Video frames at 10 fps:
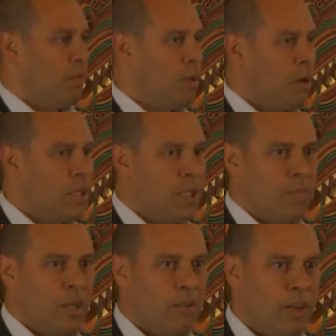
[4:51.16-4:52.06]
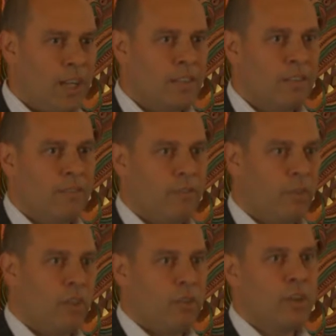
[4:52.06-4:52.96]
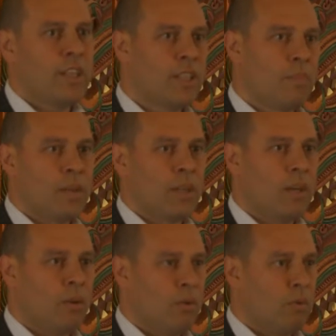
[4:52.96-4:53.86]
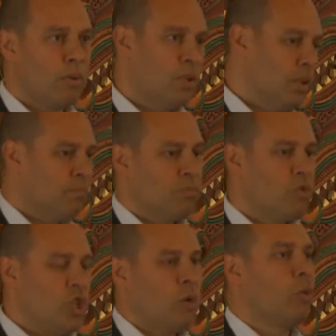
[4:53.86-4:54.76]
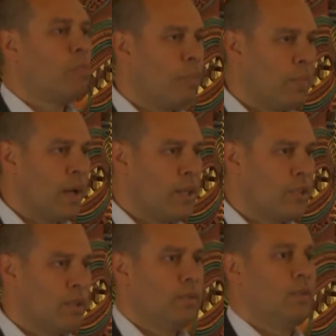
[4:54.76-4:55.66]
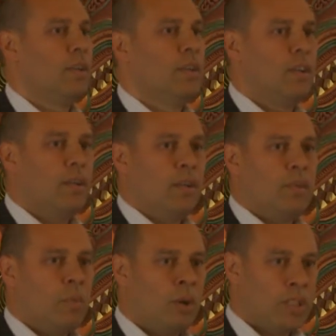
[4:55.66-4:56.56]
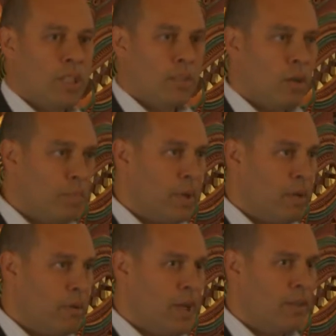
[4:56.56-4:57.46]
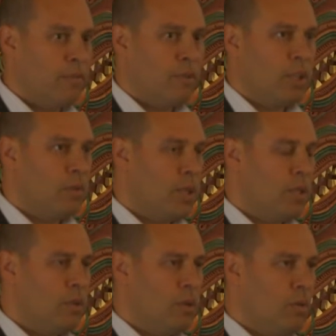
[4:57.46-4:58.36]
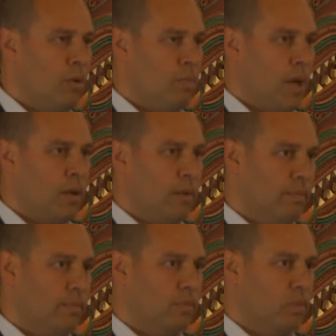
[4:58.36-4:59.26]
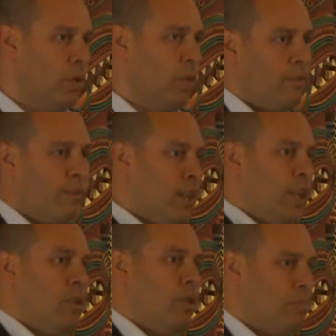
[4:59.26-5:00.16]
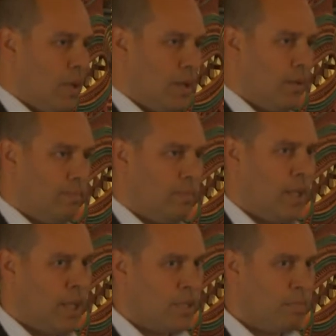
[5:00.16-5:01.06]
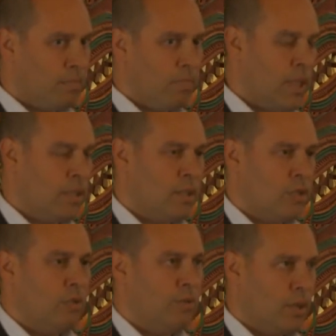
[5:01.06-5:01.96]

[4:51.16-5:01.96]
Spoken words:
Policy has been created for the 30-something-year-old general population. Policy has not been created for the 22-year-old Māori or the 15-year-old Māori. And that's an issue for